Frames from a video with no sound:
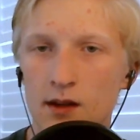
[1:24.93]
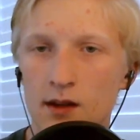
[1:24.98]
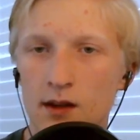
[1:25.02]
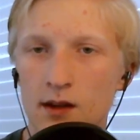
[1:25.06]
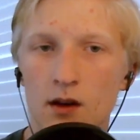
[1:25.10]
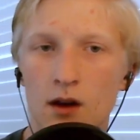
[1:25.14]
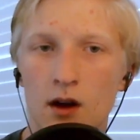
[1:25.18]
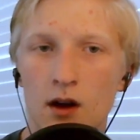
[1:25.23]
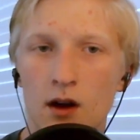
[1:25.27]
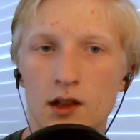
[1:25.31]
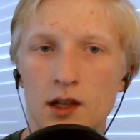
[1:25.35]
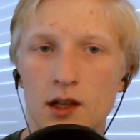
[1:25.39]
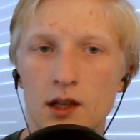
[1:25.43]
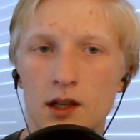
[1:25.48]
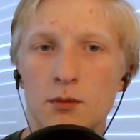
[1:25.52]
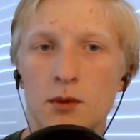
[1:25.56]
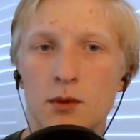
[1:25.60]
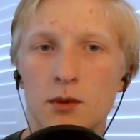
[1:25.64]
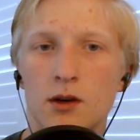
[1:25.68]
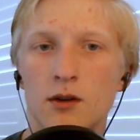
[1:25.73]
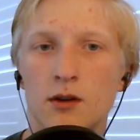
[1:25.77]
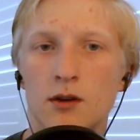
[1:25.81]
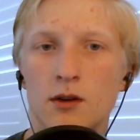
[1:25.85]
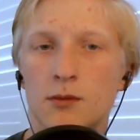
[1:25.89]
Unlike
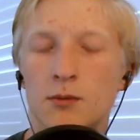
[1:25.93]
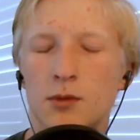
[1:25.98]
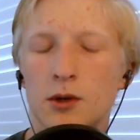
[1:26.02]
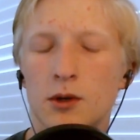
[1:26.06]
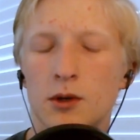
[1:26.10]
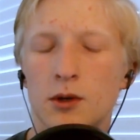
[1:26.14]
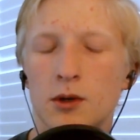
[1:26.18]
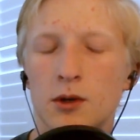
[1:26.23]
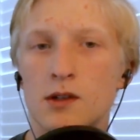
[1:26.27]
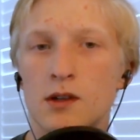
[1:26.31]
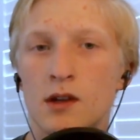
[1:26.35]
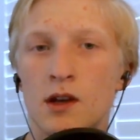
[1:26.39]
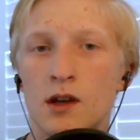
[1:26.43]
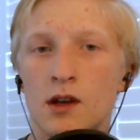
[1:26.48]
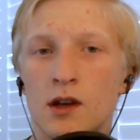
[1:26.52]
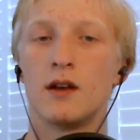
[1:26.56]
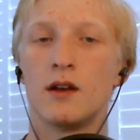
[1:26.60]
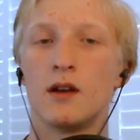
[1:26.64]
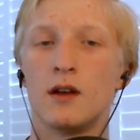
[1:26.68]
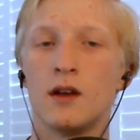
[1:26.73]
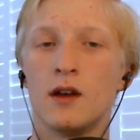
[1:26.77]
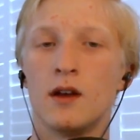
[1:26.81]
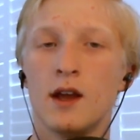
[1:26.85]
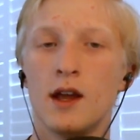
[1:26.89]
modern computers,
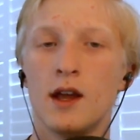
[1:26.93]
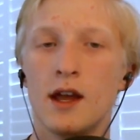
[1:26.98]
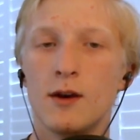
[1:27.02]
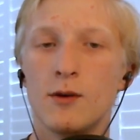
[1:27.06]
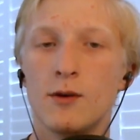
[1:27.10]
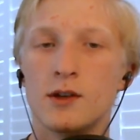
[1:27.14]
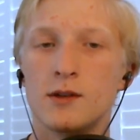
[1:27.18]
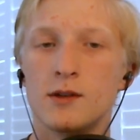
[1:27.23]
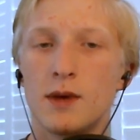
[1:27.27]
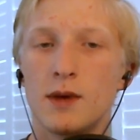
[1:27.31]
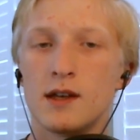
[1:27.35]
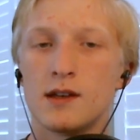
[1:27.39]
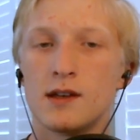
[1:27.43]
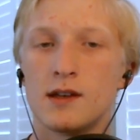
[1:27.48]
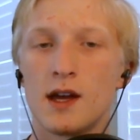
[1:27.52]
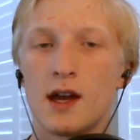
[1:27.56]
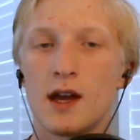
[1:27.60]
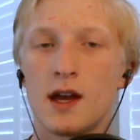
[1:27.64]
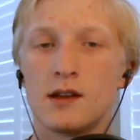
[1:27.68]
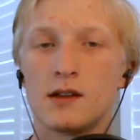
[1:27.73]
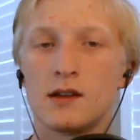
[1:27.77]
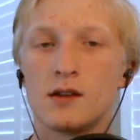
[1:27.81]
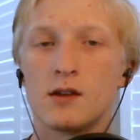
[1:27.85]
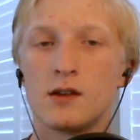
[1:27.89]
it was base
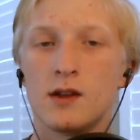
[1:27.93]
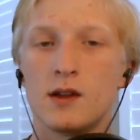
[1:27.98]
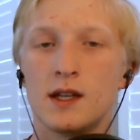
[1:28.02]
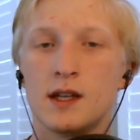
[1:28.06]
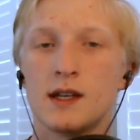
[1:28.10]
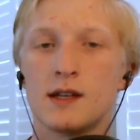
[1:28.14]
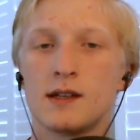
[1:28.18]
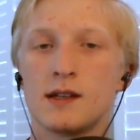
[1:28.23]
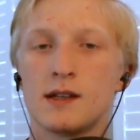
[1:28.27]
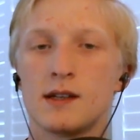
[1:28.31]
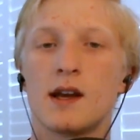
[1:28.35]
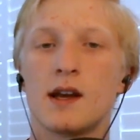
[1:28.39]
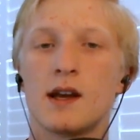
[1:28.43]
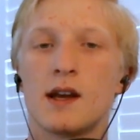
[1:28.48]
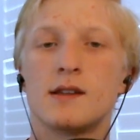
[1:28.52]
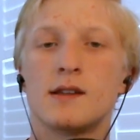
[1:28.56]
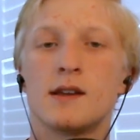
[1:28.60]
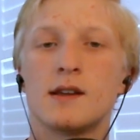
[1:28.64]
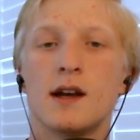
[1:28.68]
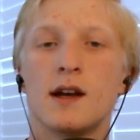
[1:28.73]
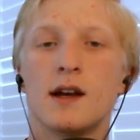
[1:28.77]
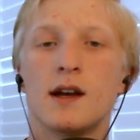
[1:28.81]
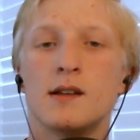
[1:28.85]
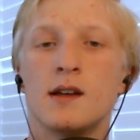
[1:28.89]
10, so the disks had
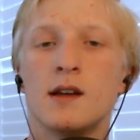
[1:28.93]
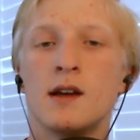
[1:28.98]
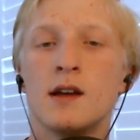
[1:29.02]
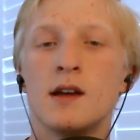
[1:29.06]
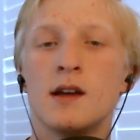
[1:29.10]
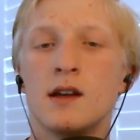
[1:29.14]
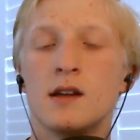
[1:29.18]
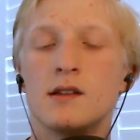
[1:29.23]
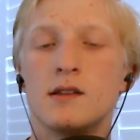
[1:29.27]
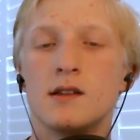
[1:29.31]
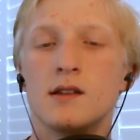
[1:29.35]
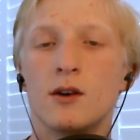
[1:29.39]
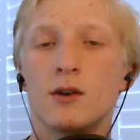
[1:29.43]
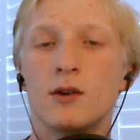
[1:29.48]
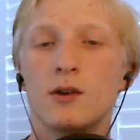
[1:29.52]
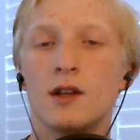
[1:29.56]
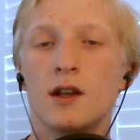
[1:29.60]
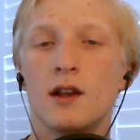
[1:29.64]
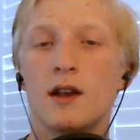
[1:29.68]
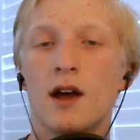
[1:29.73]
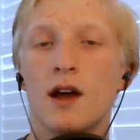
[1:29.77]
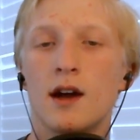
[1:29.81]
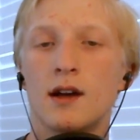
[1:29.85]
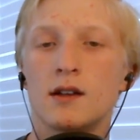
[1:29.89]
sides 0 to
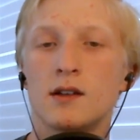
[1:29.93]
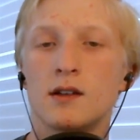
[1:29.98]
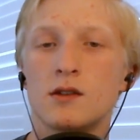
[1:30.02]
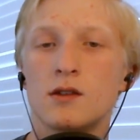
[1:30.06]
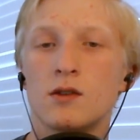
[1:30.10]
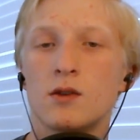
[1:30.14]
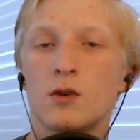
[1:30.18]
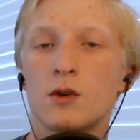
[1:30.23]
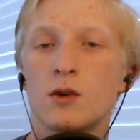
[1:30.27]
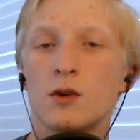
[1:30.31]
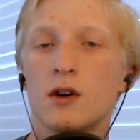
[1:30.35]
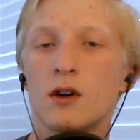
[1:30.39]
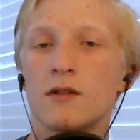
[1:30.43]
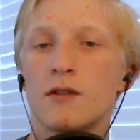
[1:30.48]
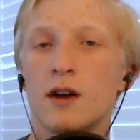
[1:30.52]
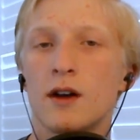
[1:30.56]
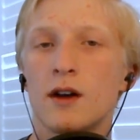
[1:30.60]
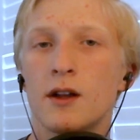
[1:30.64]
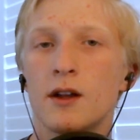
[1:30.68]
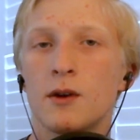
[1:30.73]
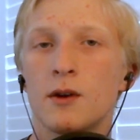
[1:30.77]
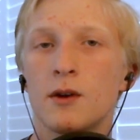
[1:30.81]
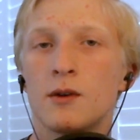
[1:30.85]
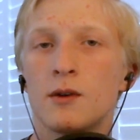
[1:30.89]
9 to store a
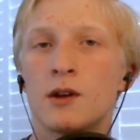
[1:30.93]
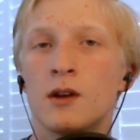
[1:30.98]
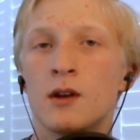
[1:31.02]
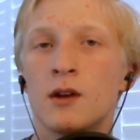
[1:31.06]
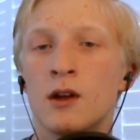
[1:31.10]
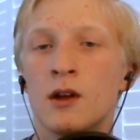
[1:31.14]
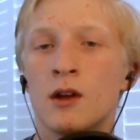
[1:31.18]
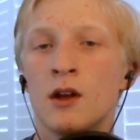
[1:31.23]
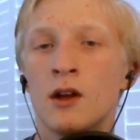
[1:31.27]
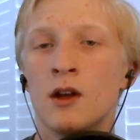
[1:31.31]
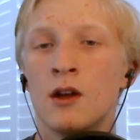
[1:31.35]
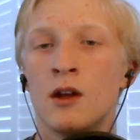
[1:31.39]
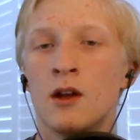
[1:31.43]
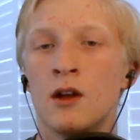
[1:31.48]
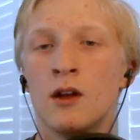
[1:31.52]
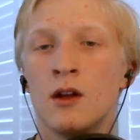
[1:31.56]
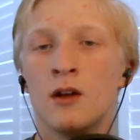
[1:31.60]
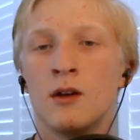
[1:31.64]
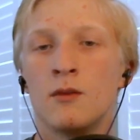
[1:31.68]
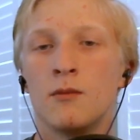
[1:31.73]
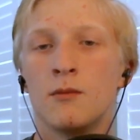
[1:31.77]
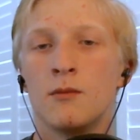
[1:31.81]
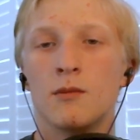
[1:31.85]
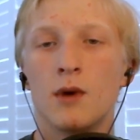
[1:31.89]
value.
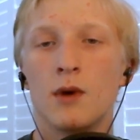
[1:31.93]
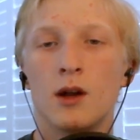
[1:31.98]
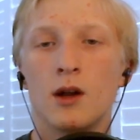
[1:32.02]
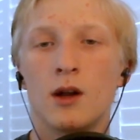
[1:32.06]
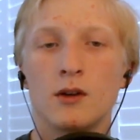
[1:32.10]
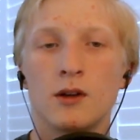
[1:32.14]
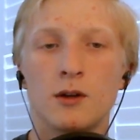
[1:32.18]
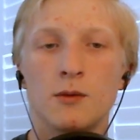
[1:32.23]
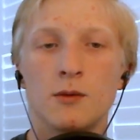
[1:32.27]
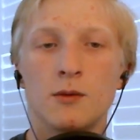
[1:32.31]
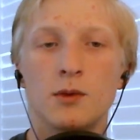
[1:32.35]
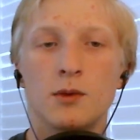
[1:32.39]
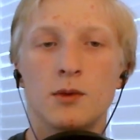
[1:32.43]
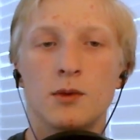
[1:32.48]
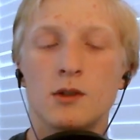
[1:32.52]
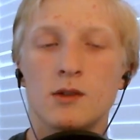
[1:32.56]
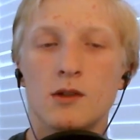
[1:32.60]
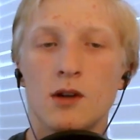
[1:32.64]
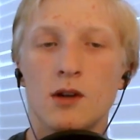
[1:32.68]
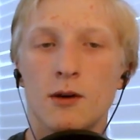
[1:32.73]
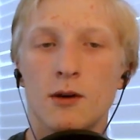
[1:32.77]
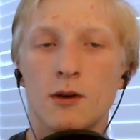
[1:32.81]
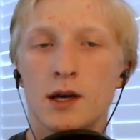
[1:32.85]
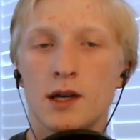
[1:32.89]
Modern computers
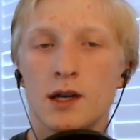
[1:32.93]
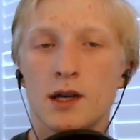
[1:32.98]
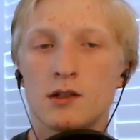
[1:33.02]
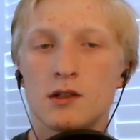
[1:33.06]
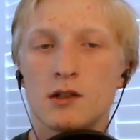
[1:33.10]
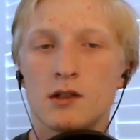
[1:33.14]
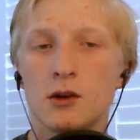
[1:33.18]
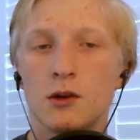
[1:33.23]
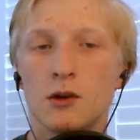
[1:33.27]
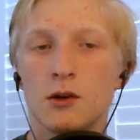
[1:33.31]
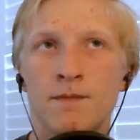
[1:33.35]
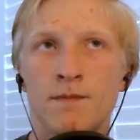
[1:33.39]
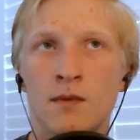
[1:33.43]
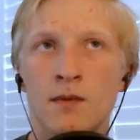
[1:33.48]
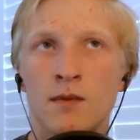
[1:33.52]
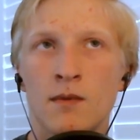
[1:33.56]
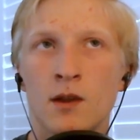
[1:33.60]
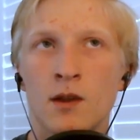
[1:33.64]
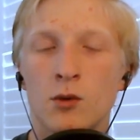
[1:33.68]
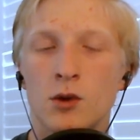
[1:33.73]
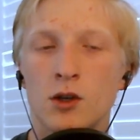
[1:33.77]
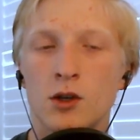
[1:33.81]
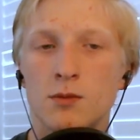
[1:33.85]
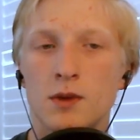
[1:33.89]
are base 2,
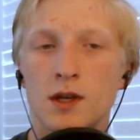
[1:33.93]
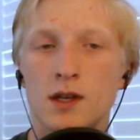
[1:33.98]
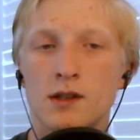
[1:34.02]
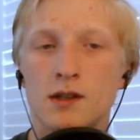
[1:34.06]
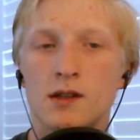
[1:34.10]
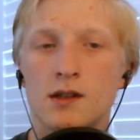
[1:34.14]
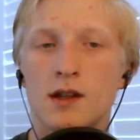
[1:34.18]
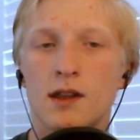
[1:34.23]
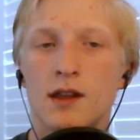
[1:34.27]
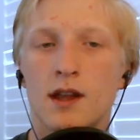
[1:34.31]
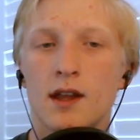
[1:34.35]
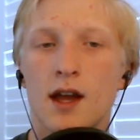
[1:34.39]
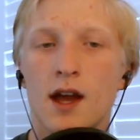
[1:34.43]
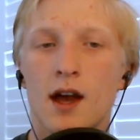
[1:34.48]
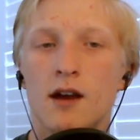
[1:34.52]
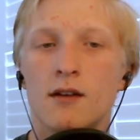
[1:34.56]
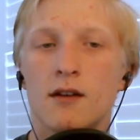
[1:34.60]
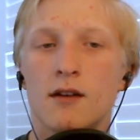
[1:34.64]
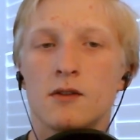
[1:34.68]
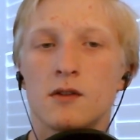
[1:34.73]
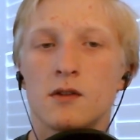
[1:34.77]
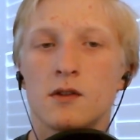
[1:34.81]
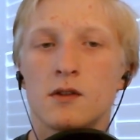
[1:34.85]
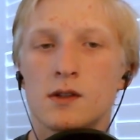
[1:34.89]
which means that they have
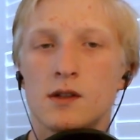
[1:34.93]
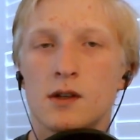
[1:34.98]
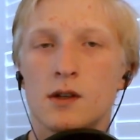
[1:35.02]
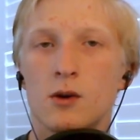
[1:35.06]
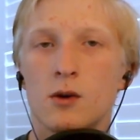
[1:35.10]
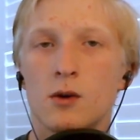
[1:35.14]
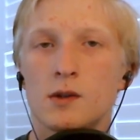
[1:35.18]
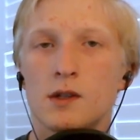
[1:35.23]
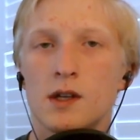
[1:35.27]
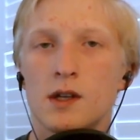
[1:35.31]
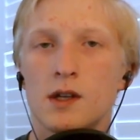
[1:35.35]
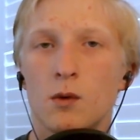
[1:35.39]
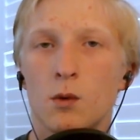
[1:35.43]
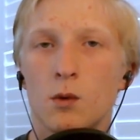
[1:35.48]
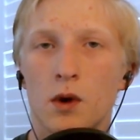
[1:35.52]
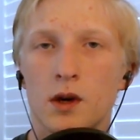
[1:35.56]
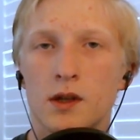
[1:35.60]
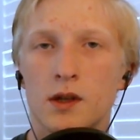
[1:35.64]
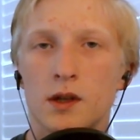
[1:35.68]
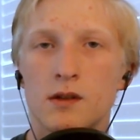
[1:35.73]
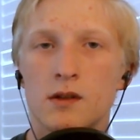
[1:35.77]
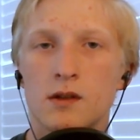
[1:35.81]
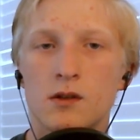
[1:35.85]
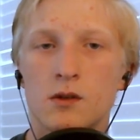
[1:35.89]
zeros and ones
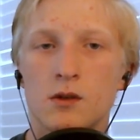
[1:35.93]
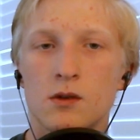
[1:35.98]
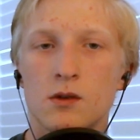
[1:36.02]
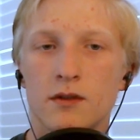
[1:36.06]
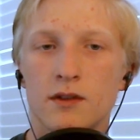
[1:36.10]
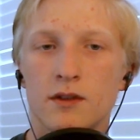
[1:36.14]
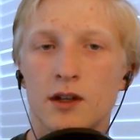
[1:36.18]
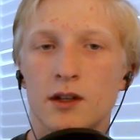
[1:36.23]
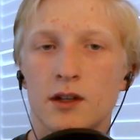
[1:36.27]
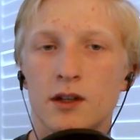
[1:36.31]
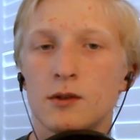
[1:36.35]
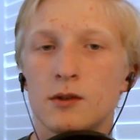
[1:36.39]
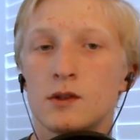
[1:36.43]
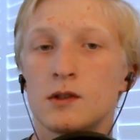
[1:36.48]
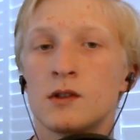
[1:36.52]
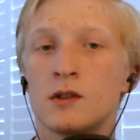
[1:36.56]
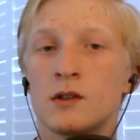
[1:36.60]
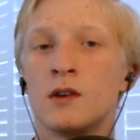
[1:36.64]
to store values.